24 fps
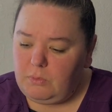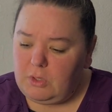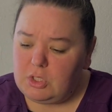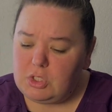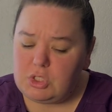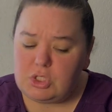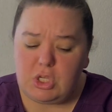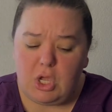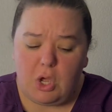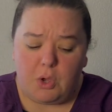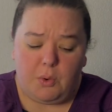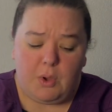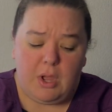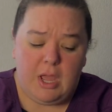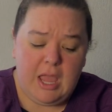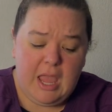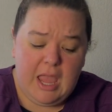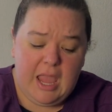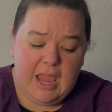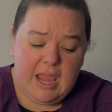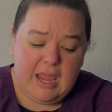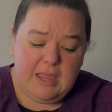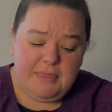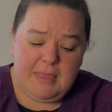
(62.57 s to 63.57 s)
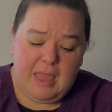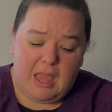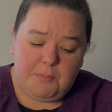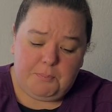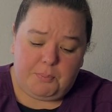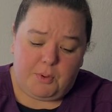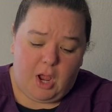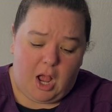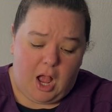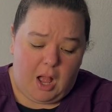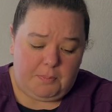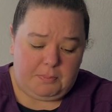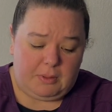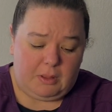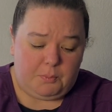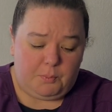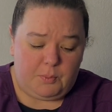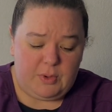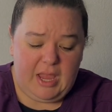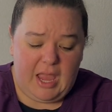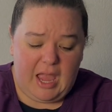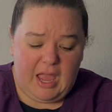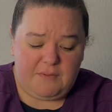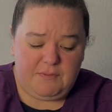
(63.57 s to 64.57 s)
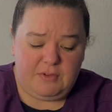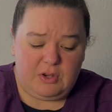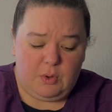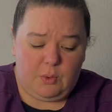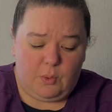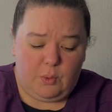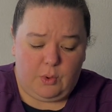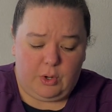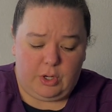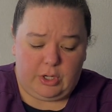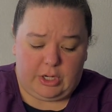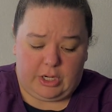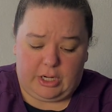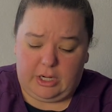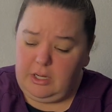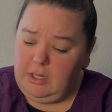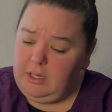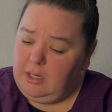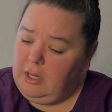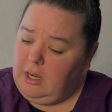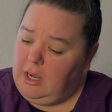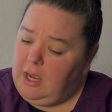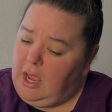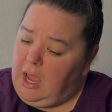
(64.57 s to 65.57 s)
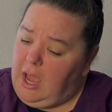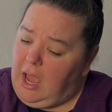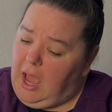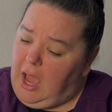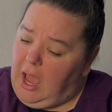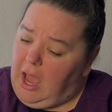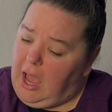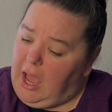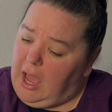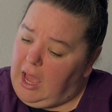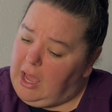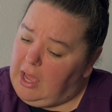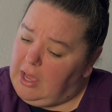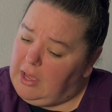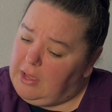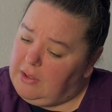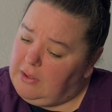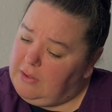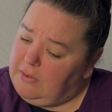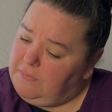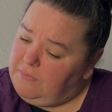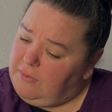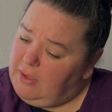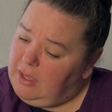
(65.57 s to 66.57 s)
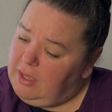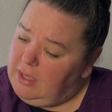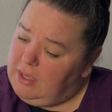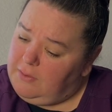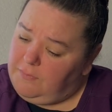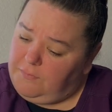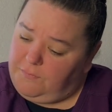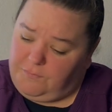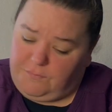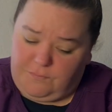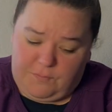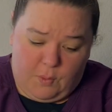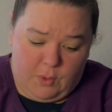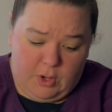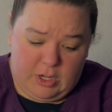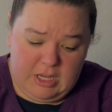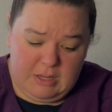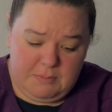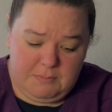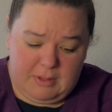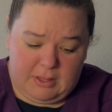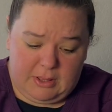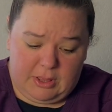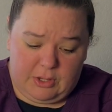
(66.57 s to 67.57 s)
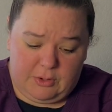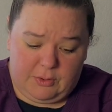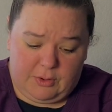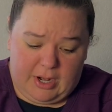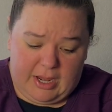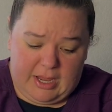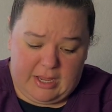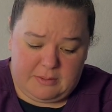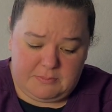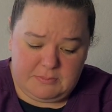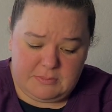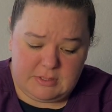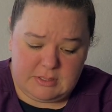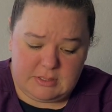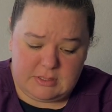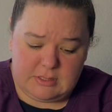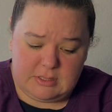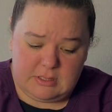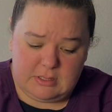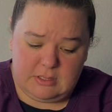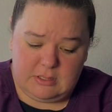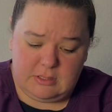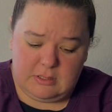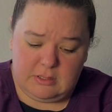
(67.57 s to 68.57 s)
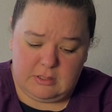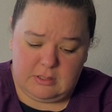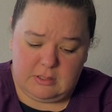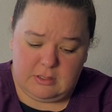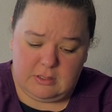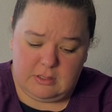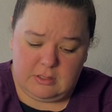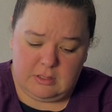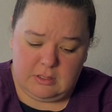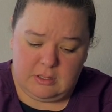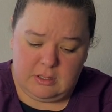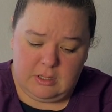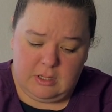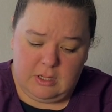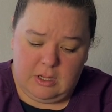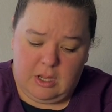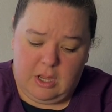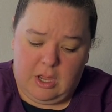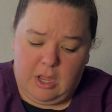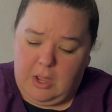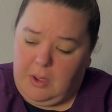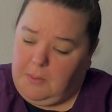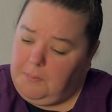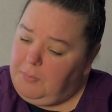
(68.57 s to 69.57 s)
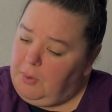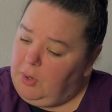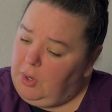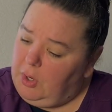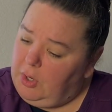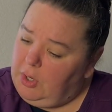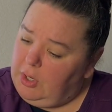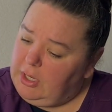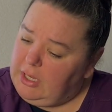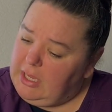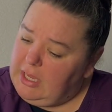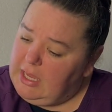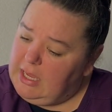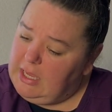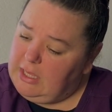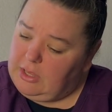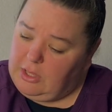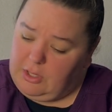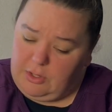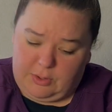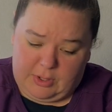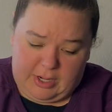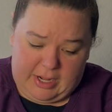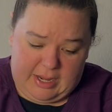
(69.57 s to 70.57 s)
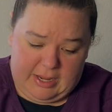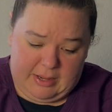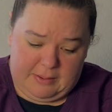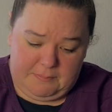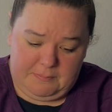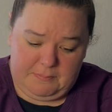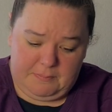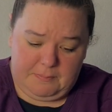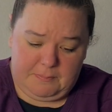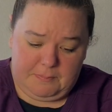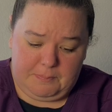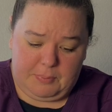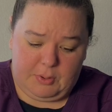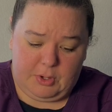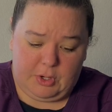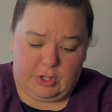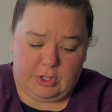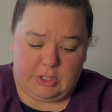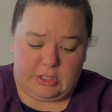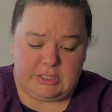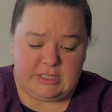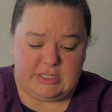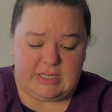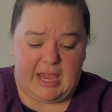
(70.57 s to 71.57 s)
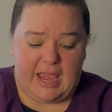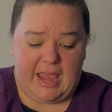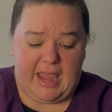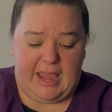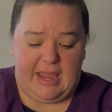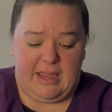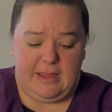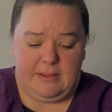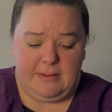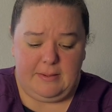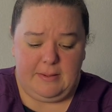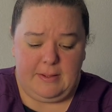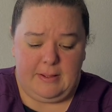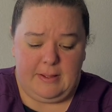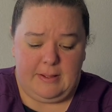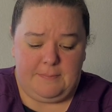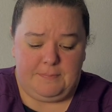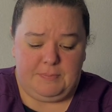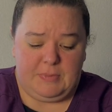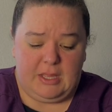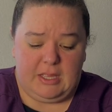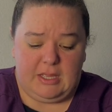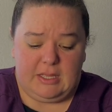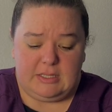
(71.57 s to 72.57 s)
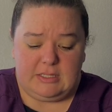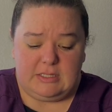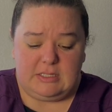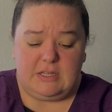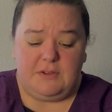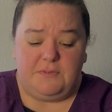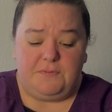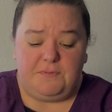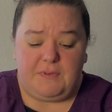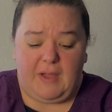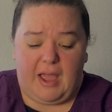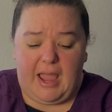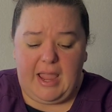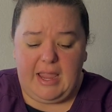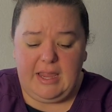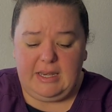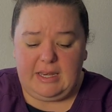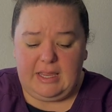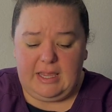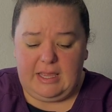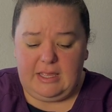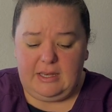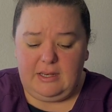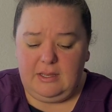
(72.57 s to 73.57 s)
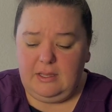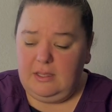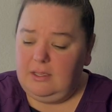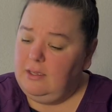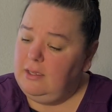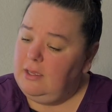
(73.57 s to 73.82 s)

So in that problem, we have an order of 40 milligrams per kilogram per day divided